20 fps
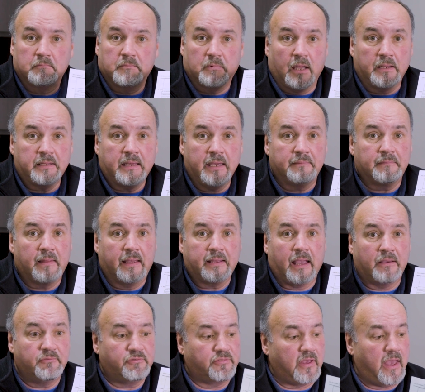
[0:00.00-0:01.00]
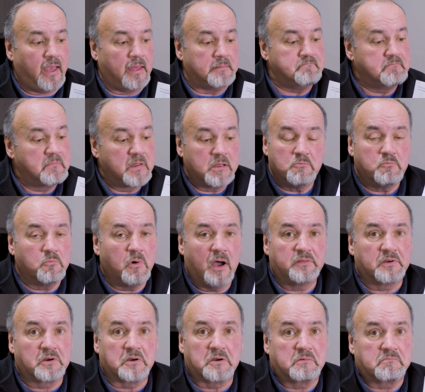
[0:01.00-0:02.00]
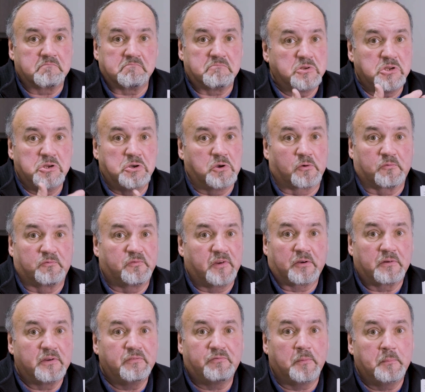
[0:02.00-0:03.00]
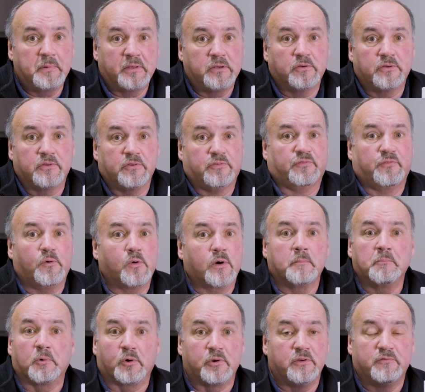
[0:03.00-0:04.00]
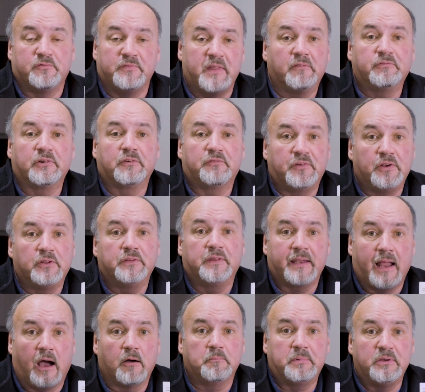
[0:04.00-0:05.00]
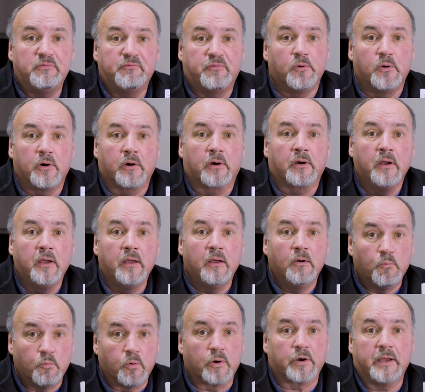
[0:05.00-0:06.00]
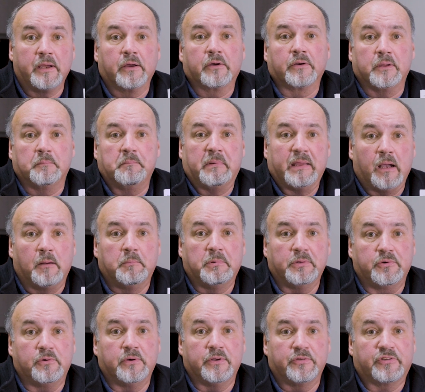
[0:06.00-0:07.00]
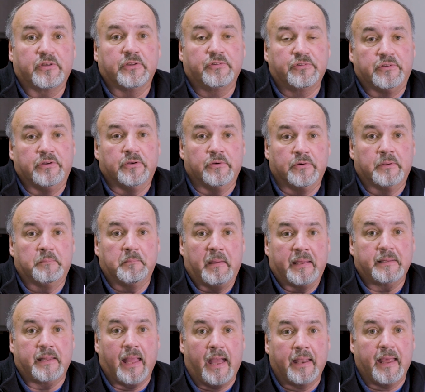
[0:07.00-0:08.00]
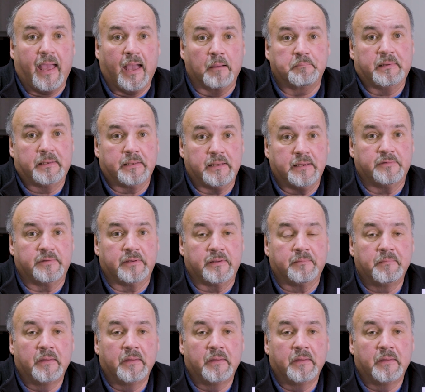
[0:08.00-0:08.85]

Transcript: Again, like I've said, whether you're very familiar with this form or you've never filled it out before, we're here to be able to assist you and make that happen easy.